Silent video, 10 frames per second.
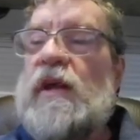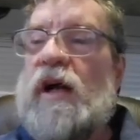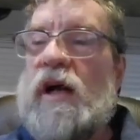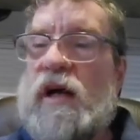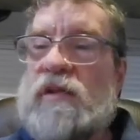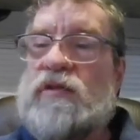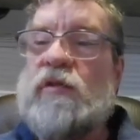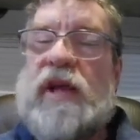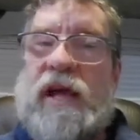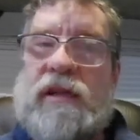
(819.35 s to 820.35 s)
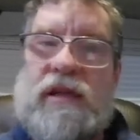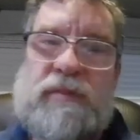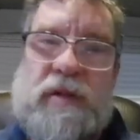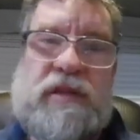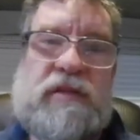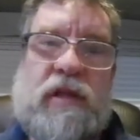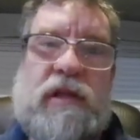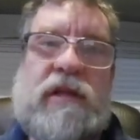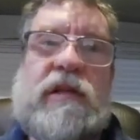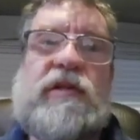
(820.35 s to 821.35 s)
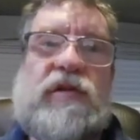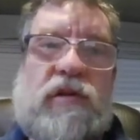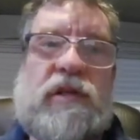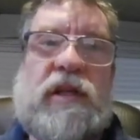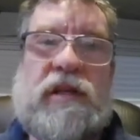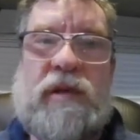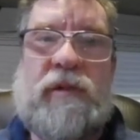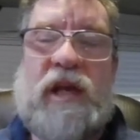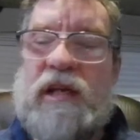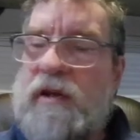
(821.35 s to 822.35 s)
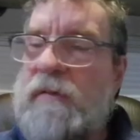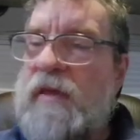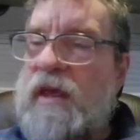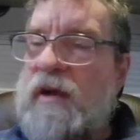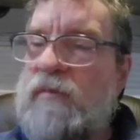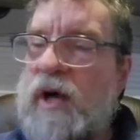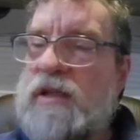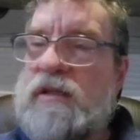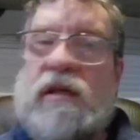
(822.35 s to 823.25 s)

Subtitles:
So that aspect is a little easier than in Quebec. But